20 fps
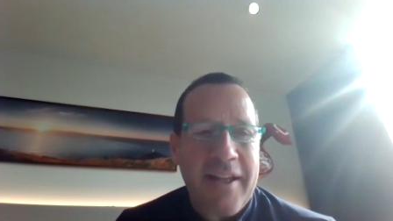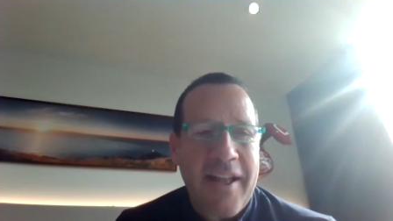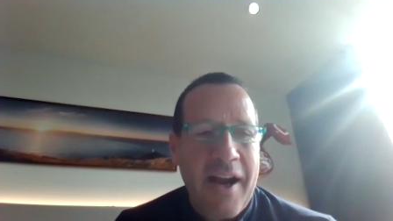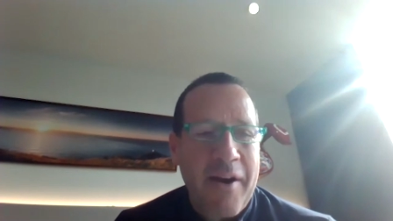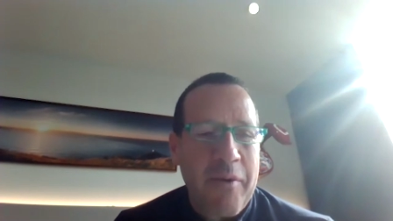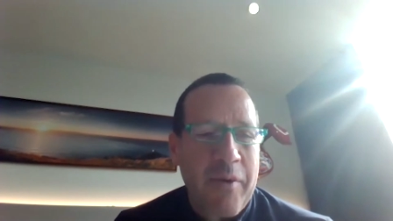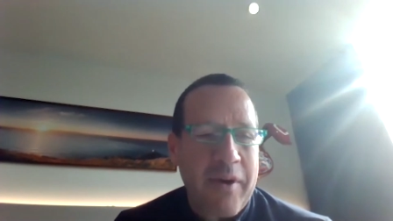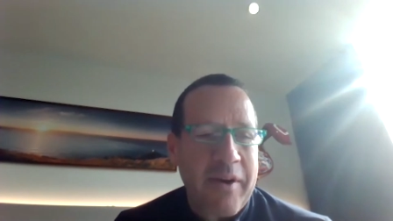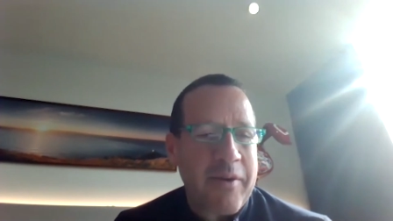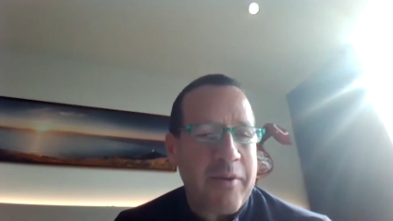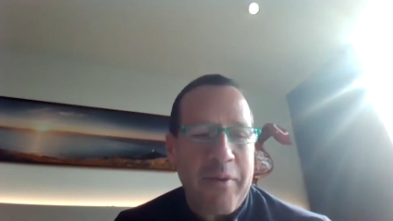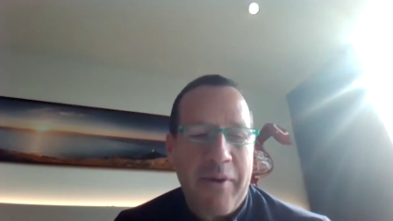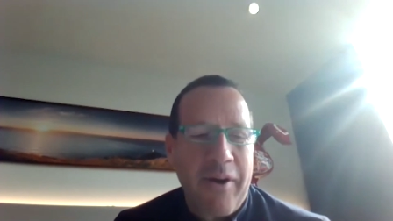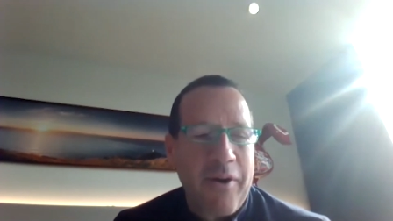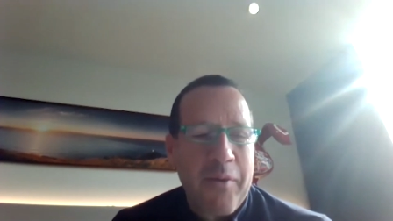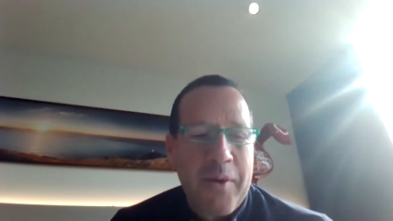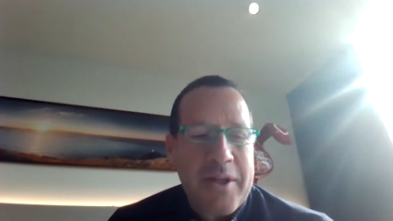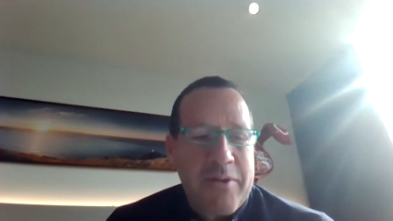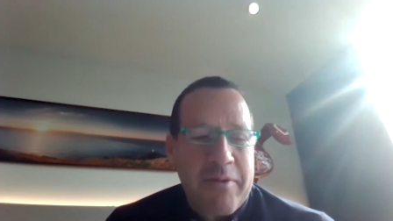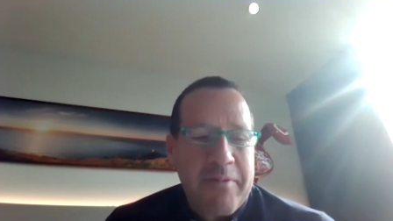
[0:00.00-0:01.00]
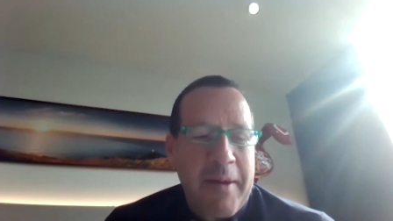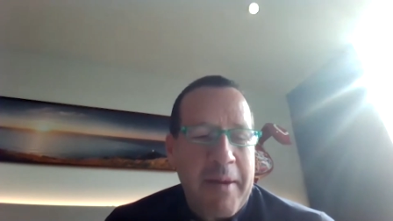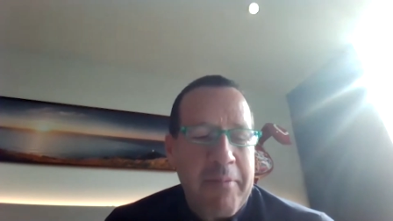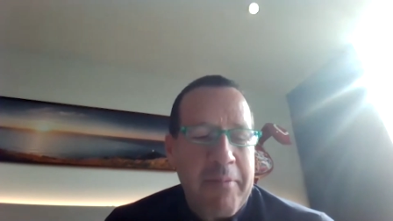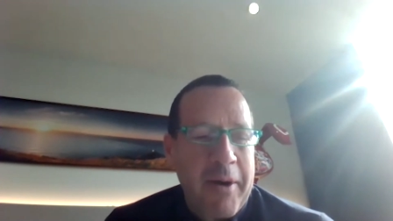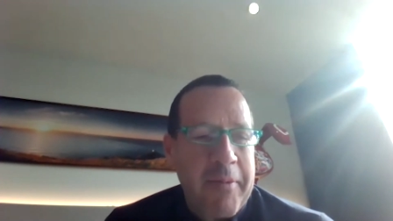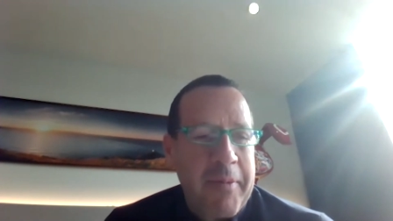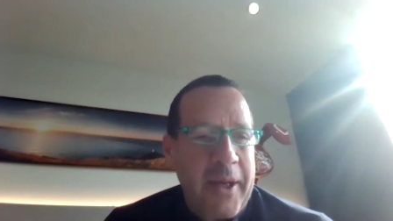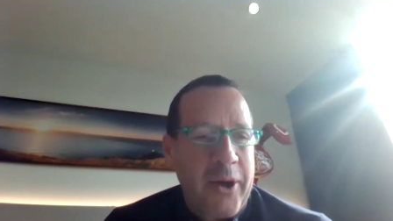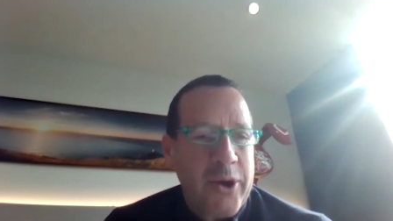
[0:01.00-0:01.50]
and I will always
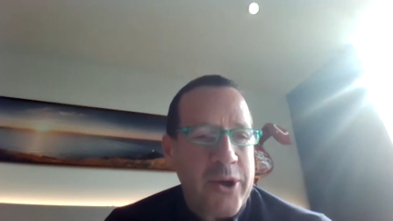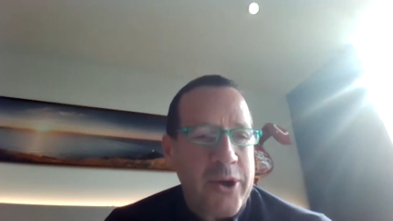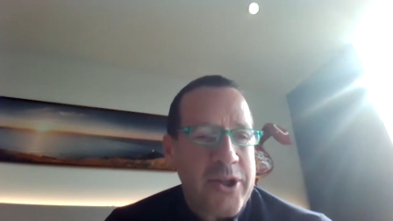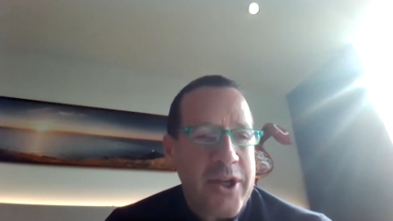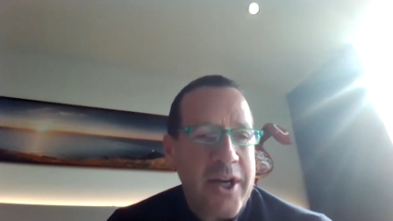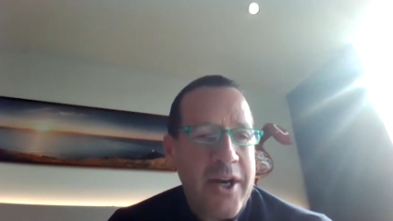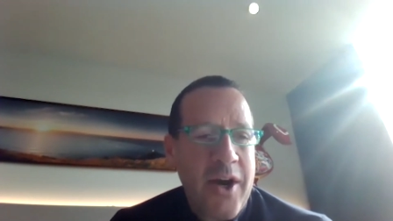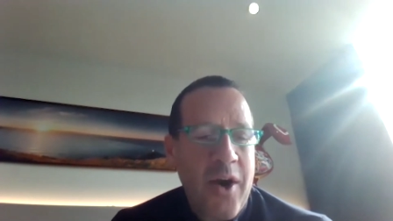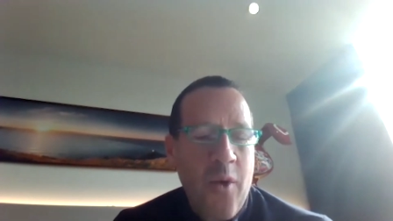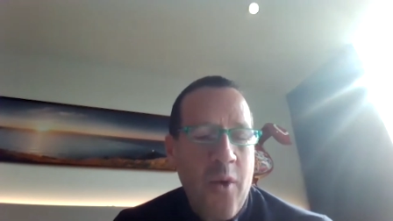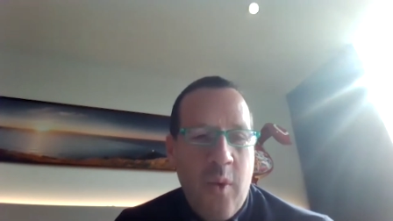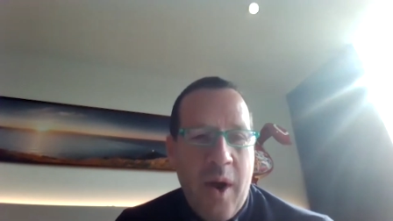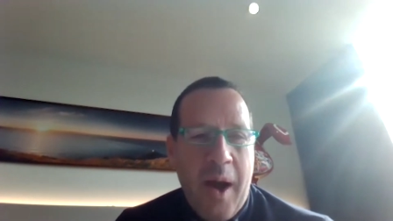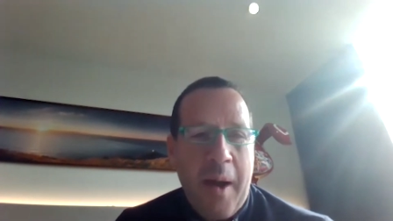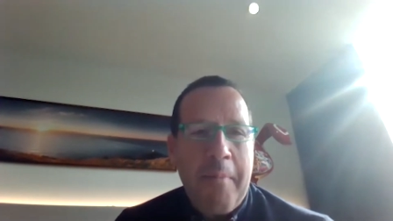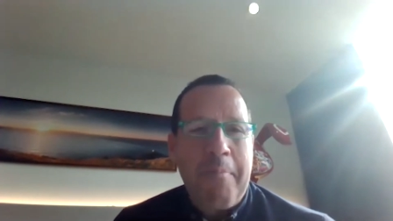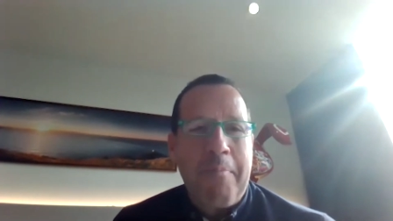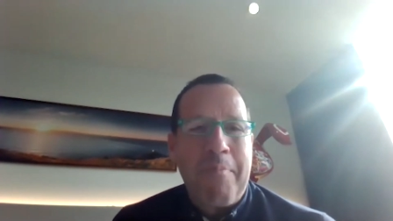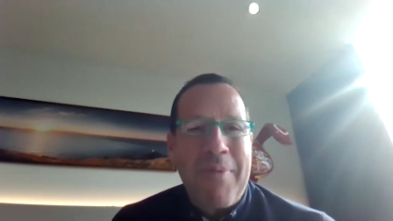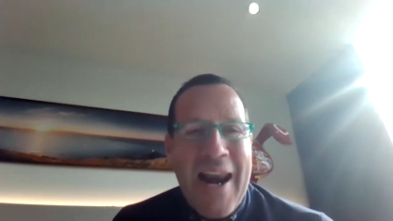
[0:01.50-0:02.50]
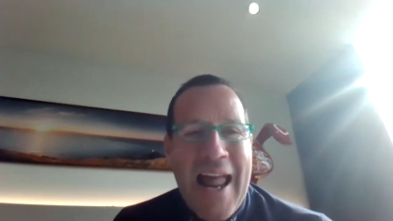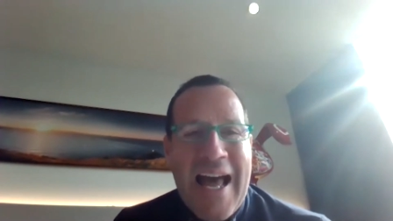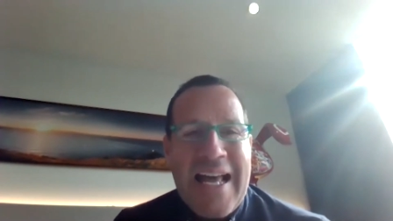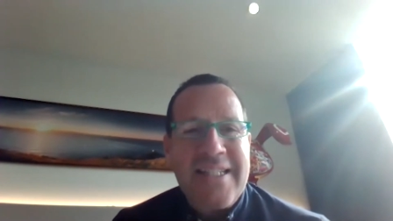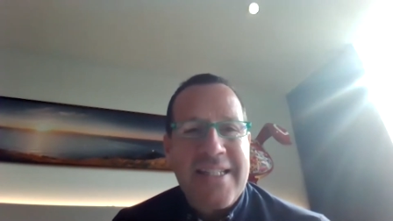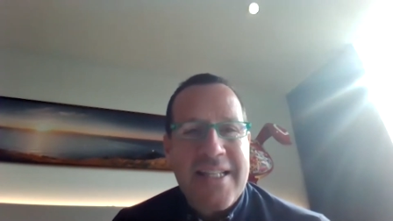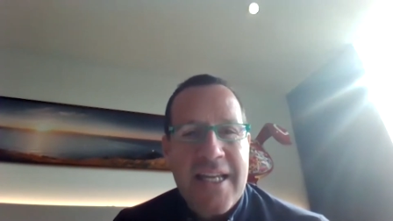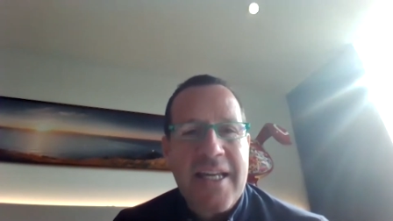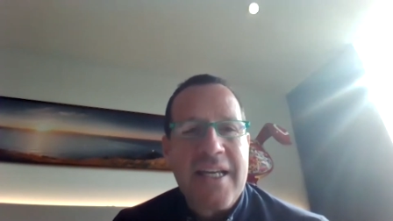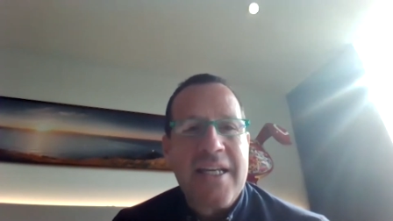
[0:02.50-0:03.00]
remember because we are
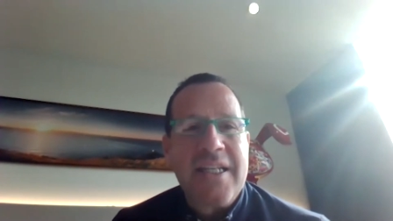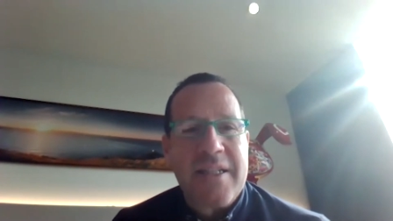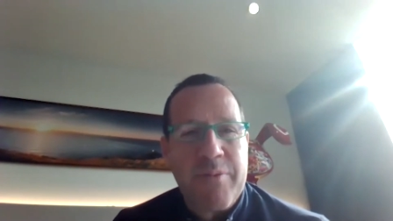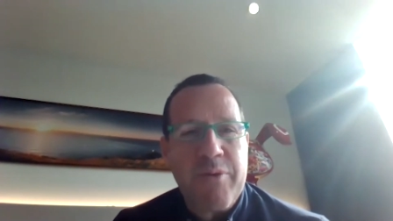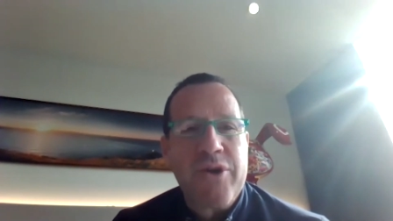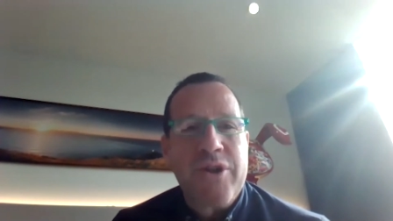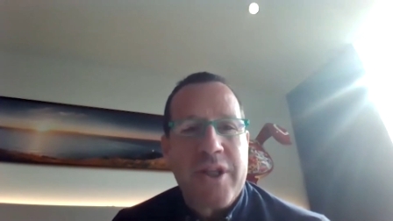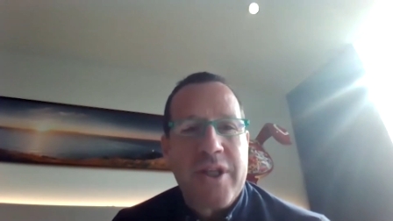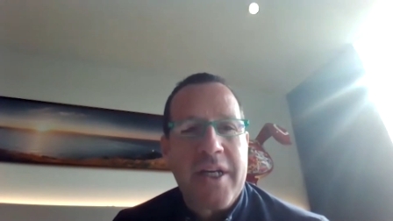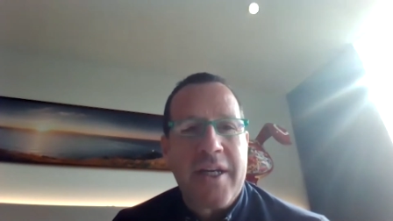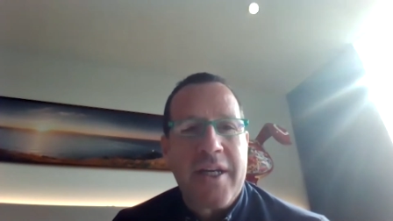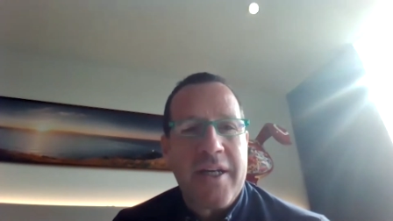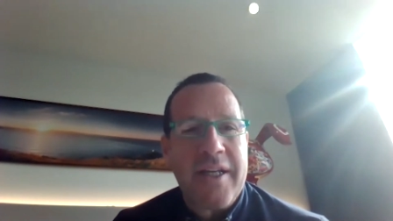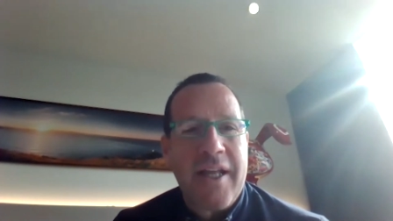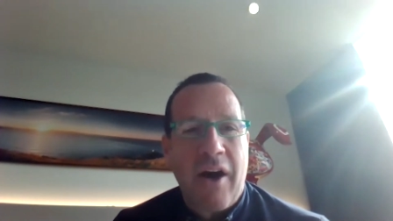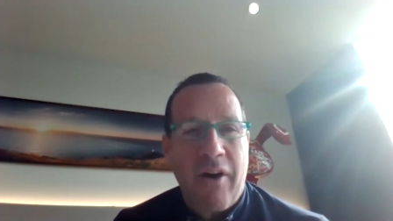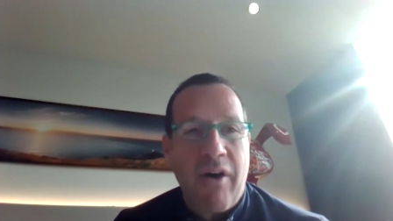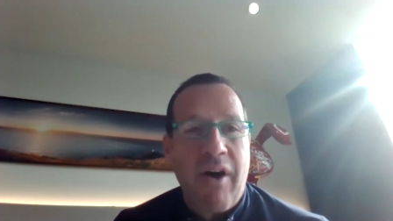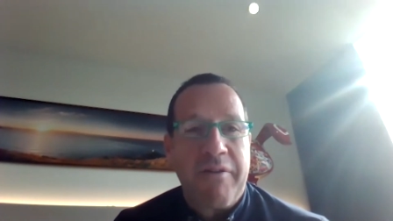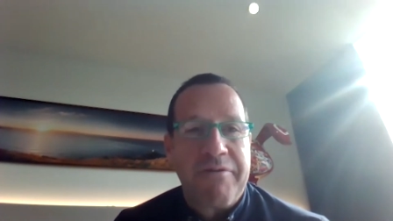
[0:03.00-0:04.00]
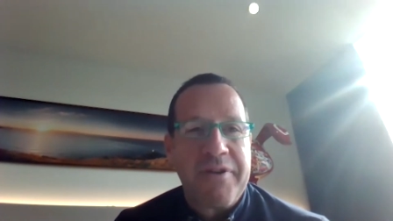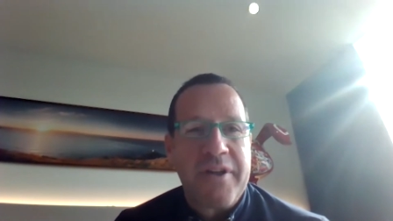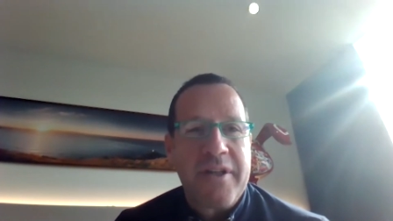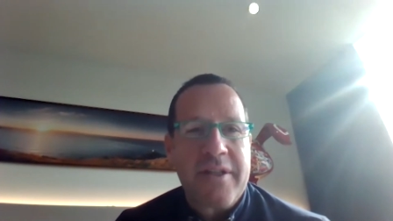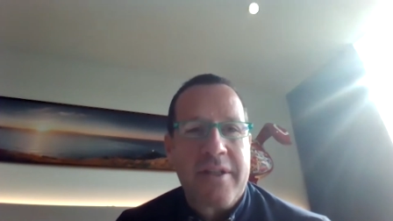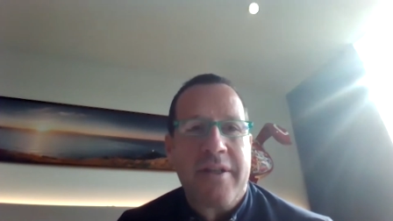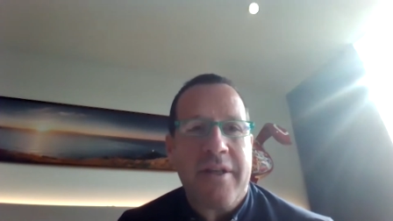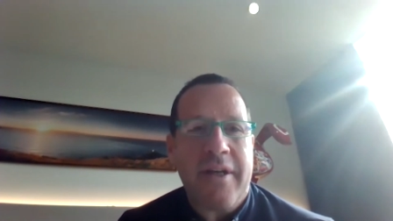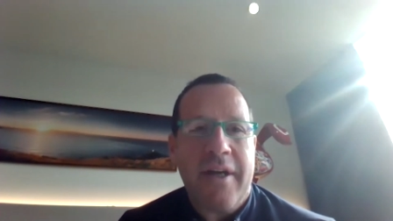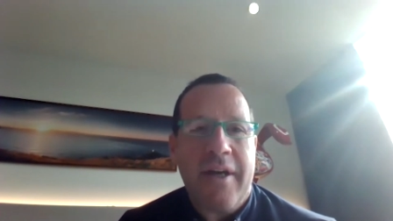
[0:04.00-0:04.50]
blasting his music in our
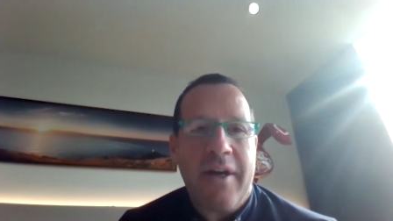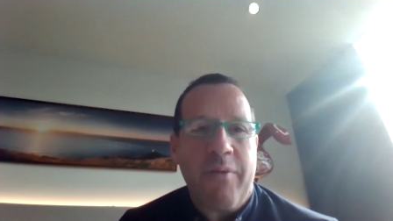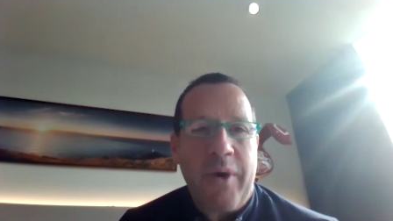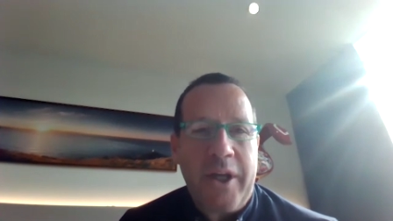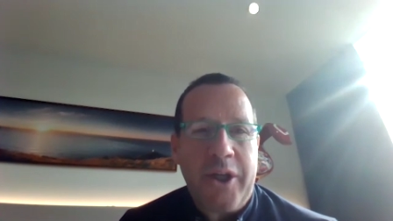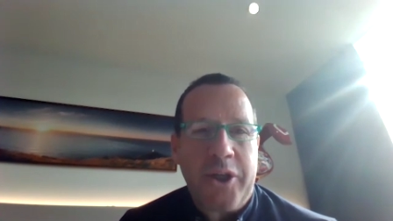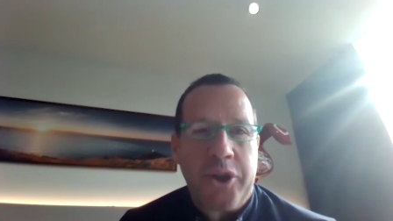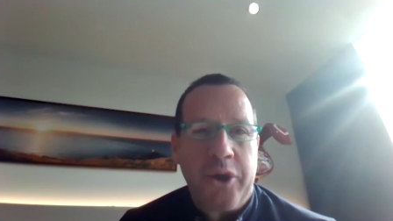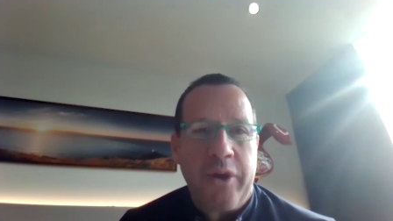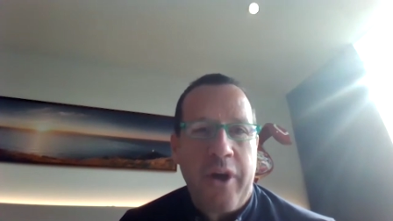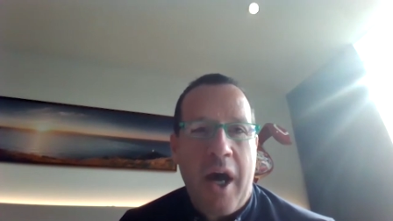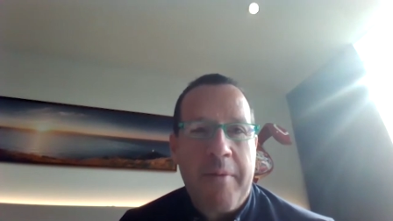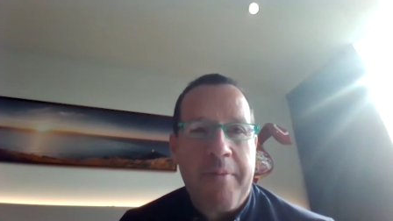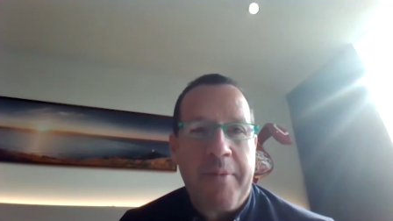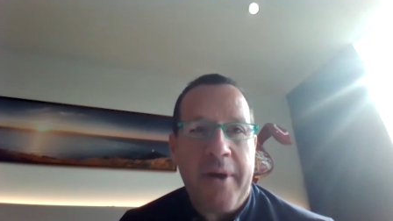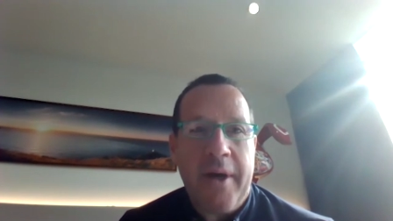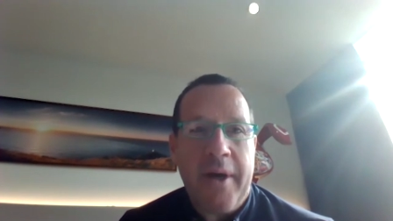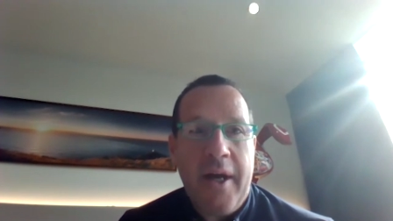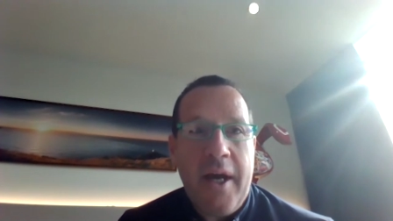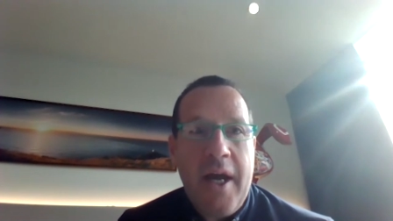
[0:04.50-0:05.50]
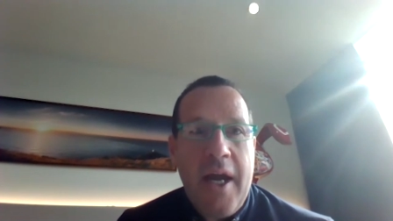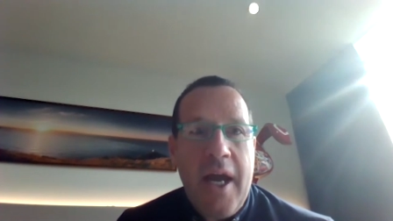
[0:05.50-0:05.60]
office when he showed up.